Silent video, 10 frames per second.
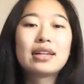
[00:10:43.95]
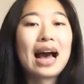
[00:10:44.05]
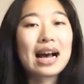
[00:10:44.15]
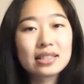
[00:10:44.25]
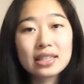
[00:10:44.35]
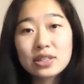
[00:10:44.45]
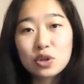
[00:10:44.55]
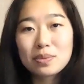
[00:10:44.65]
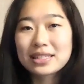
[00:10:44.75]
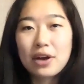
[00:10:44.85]
accidents or
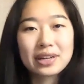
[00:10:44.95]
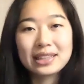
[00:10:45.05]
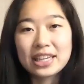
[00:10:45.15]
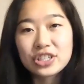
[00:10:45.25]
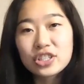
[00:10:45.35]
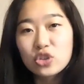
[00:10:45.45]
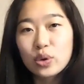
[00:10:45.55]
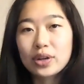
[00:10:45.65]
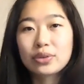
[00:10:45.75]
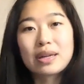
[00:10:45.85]
miscalculation to
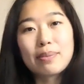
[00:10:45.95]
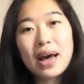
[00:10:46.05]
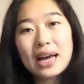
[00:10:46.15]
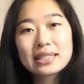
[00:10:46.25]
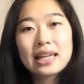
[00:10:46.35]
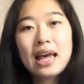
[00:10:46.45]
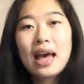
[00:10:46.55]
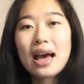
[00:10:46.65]
trigger their impacts.